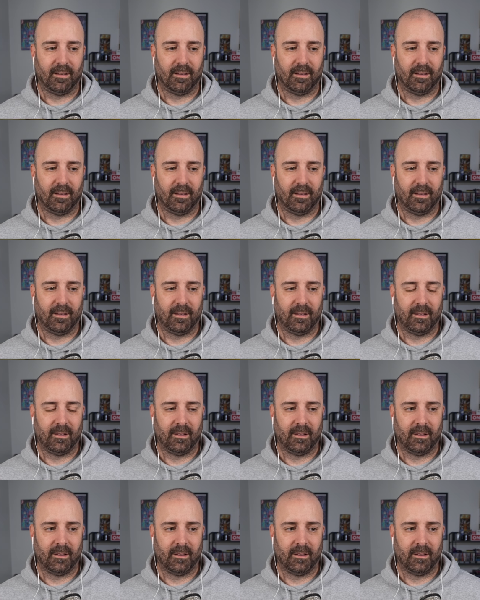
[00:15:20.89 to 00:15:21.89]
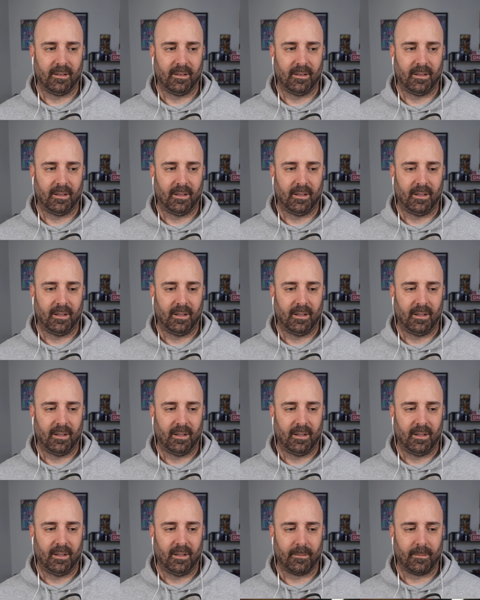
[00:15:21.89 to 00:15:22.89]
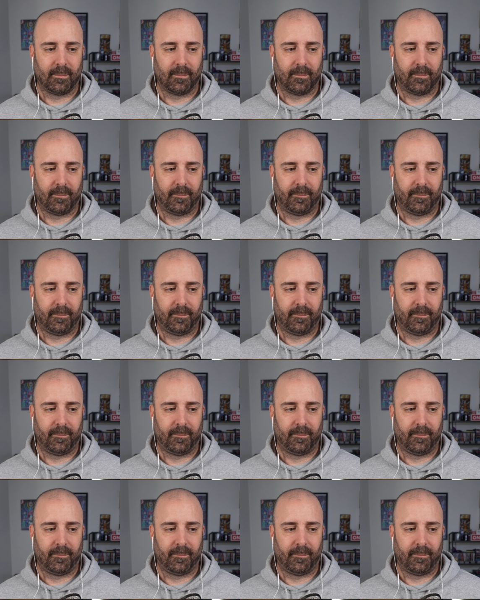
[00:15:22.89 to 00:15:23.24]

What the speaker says: No one is speaking in this clip.